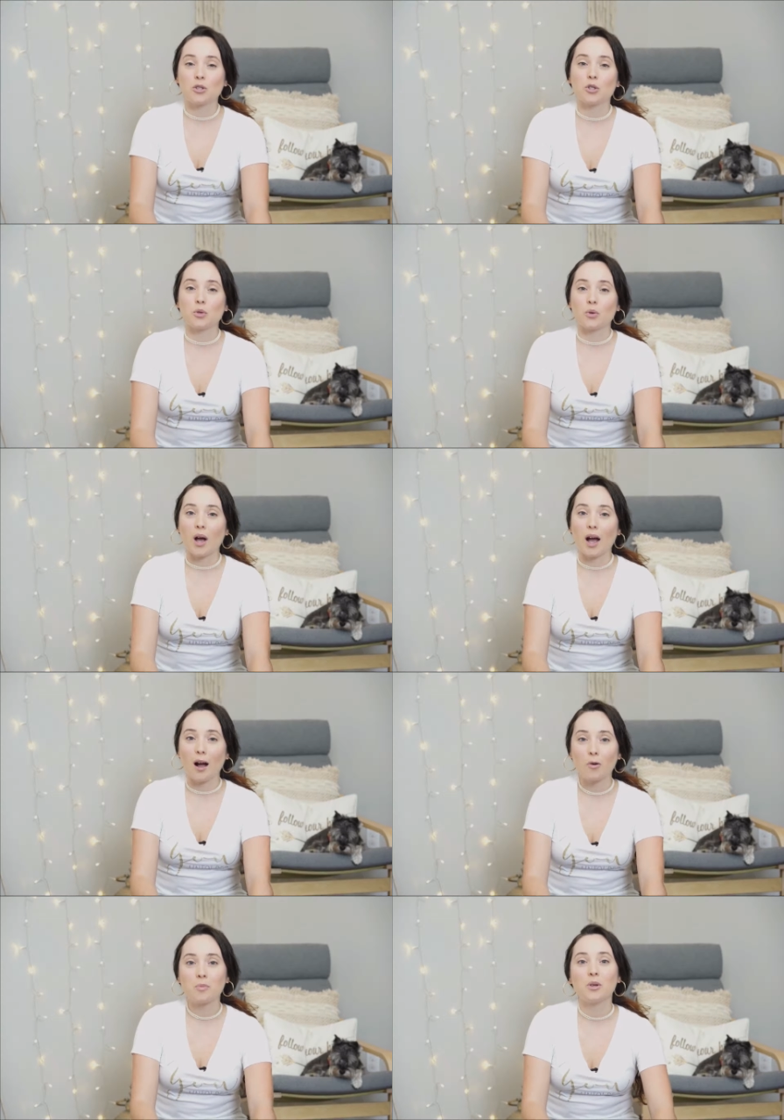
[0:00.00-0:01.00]
to
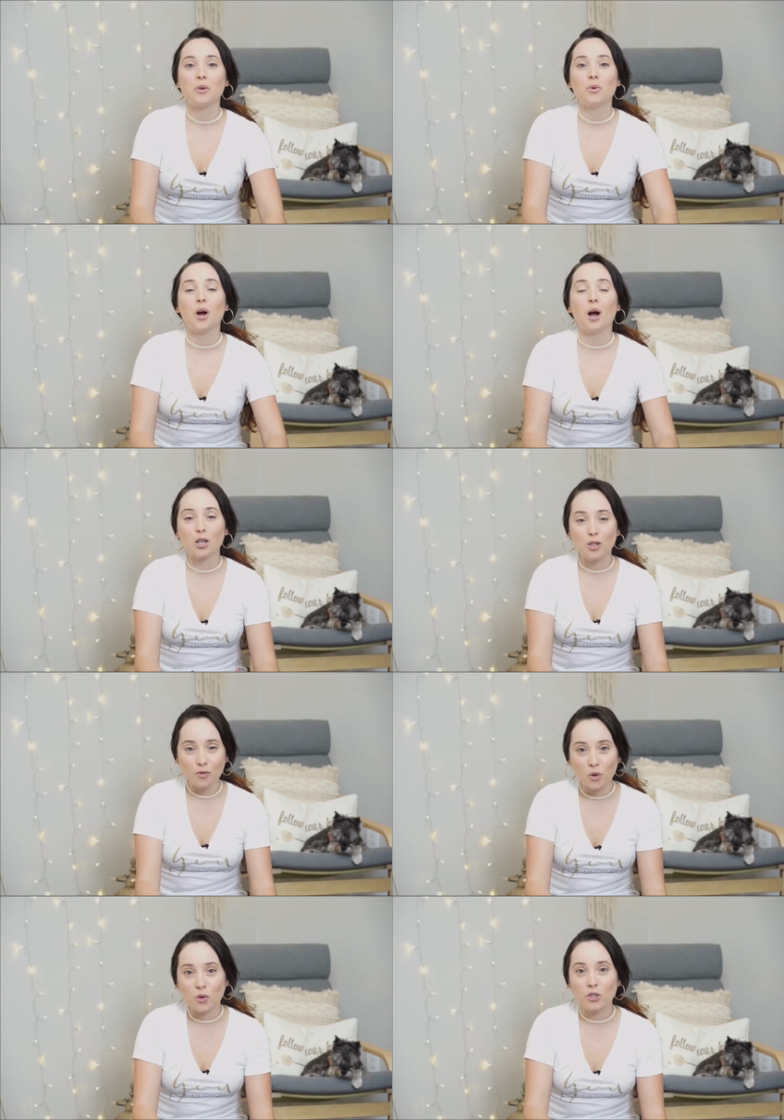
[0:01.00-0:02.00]
help you
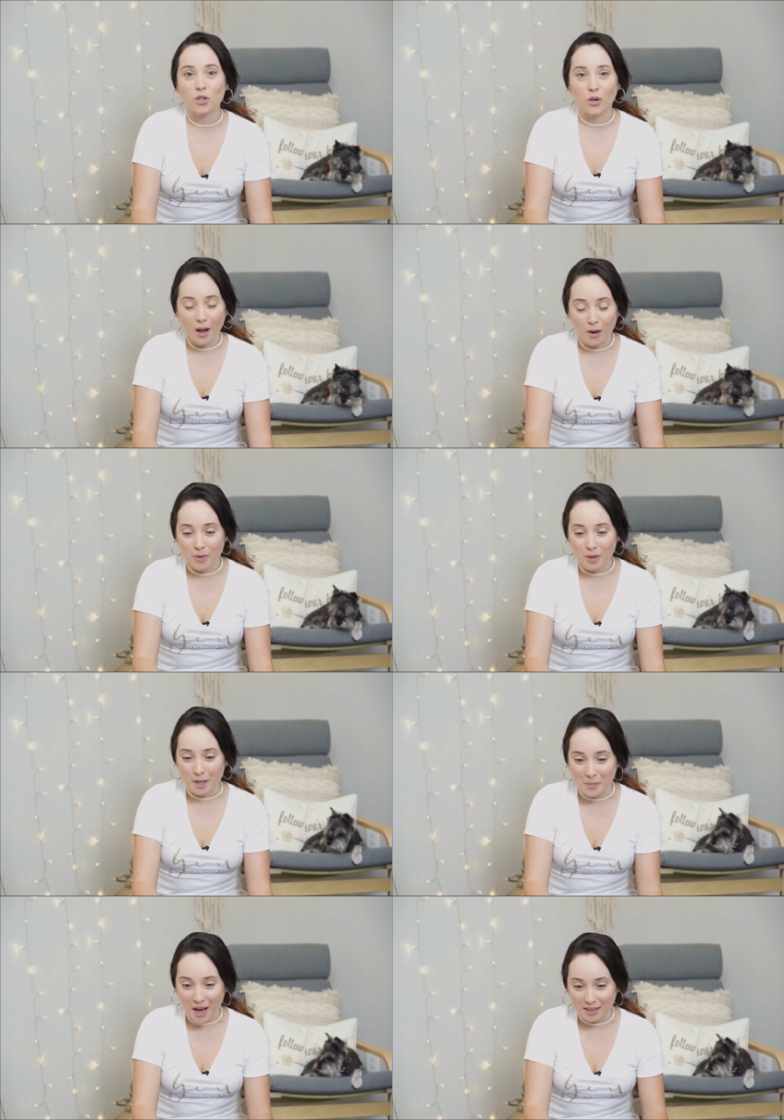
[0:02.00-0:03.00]
unfold your healthy,
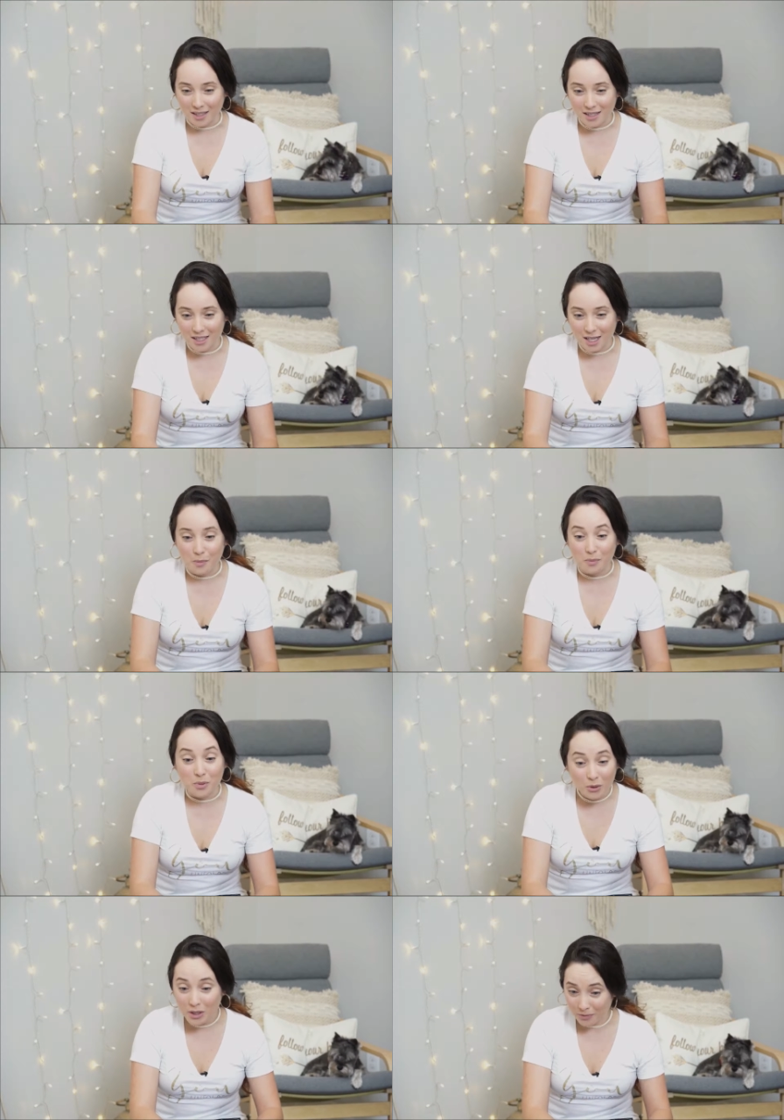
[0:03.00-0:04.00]
balanced, and
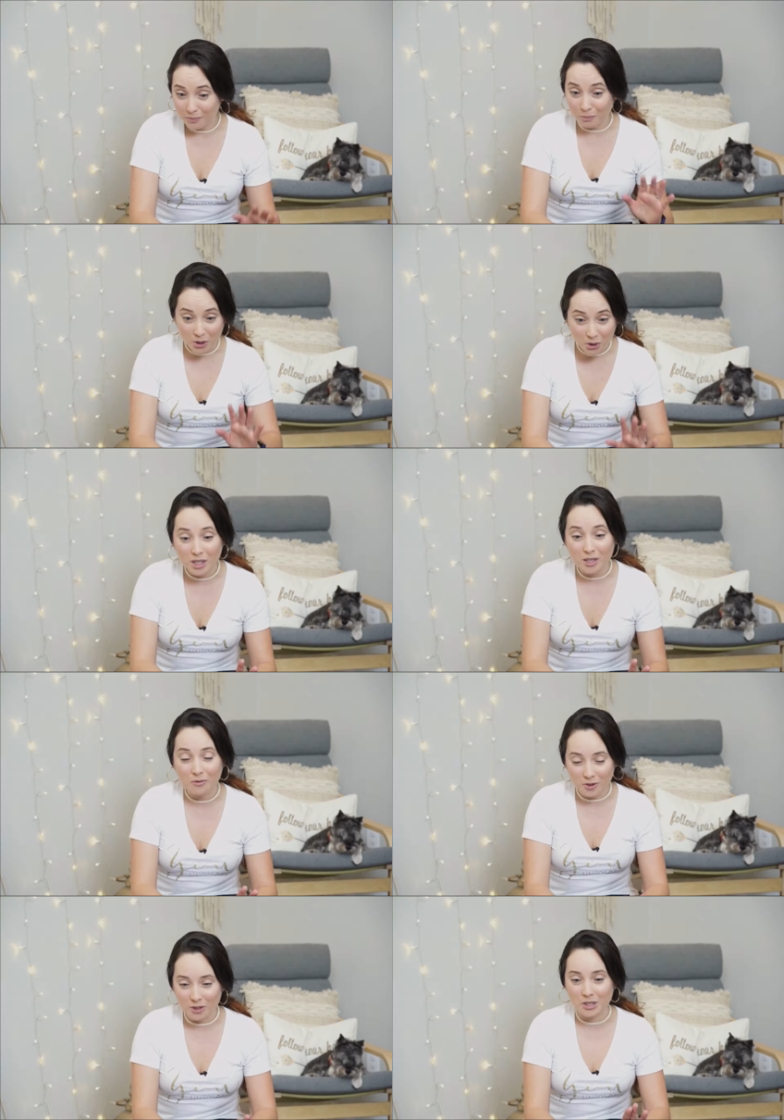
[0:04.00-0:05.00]

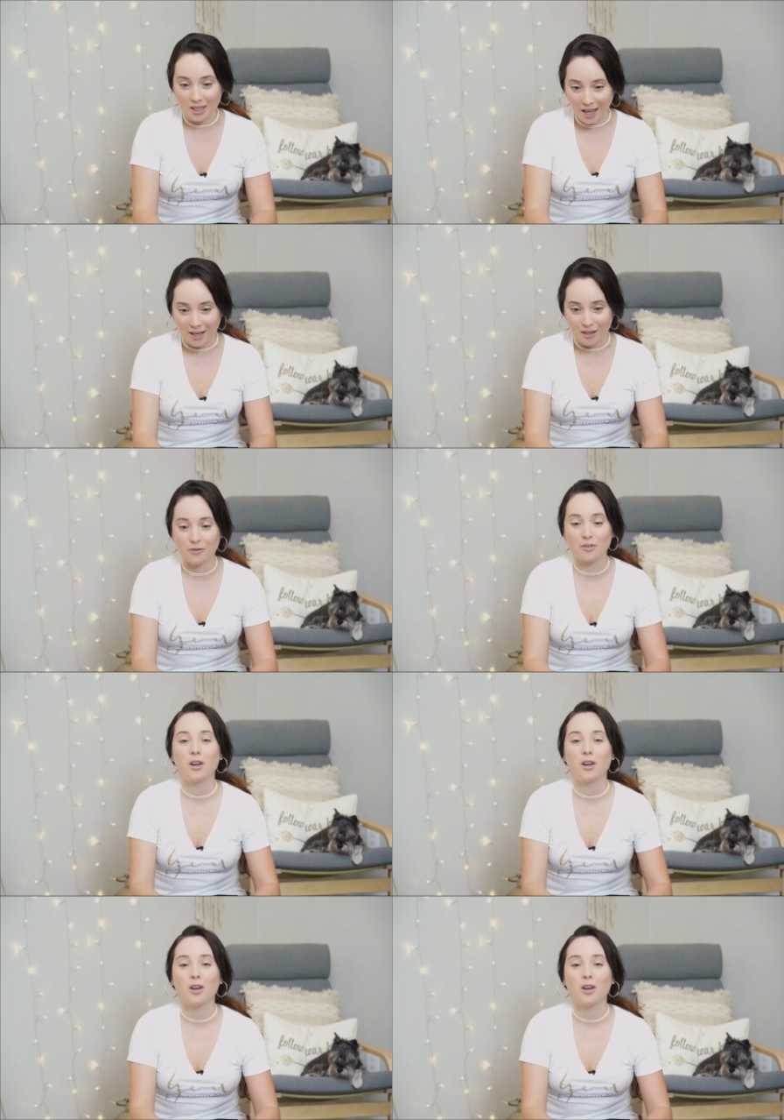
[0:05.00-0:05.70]
beauty-filled life